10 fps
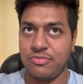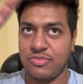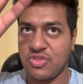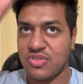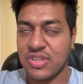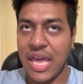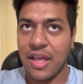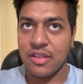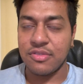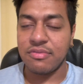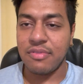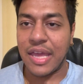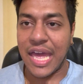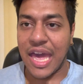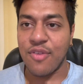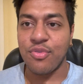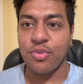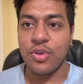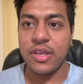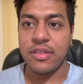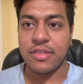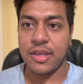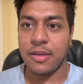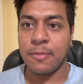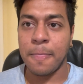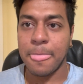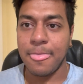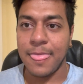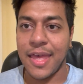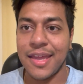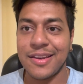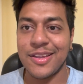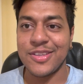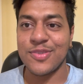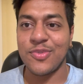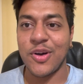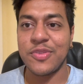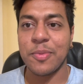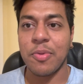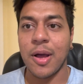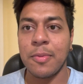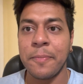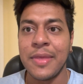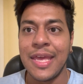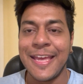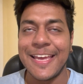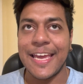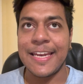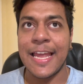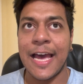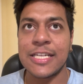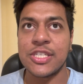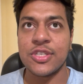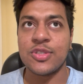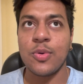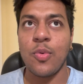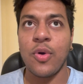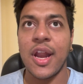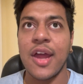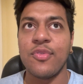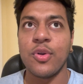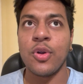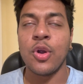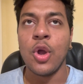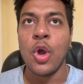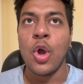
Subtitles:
scale of everything that is involved in the problem, and not just whatever